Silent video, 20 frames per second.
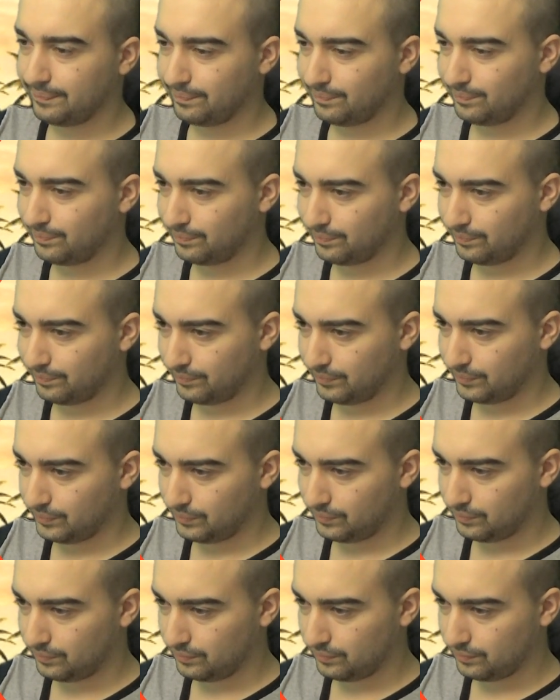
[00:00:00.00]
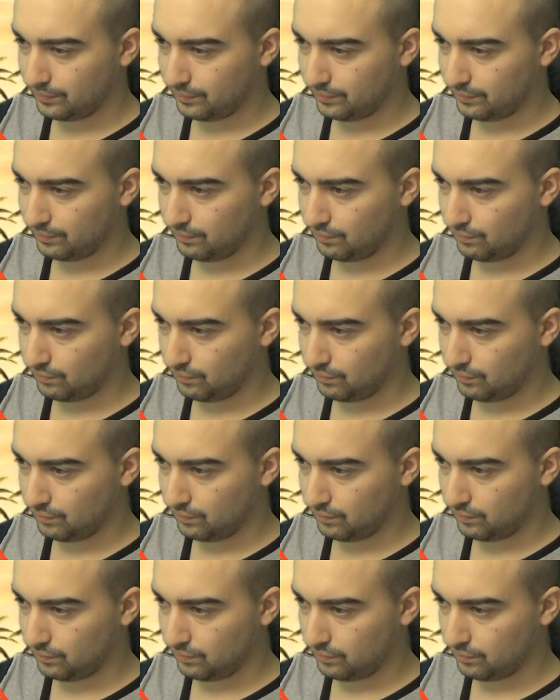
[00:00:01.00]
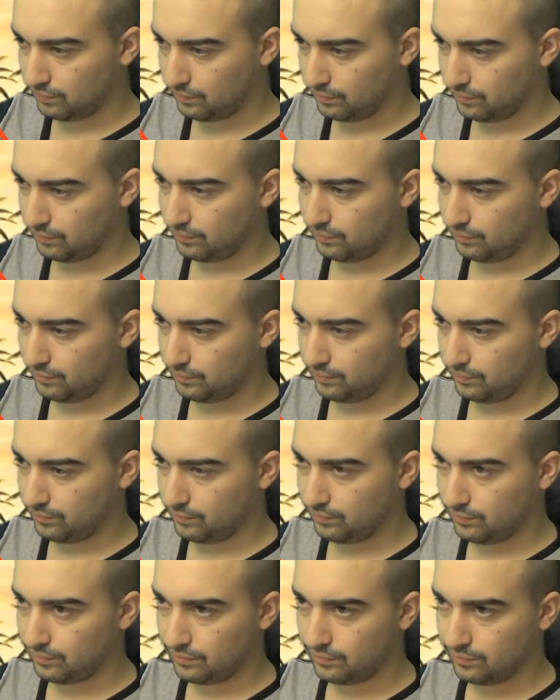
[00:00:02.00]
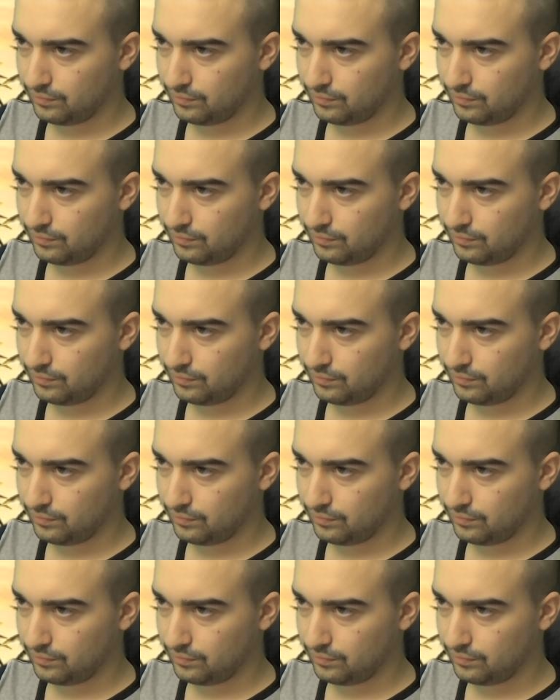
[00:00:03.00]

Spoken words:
Nobody speaks.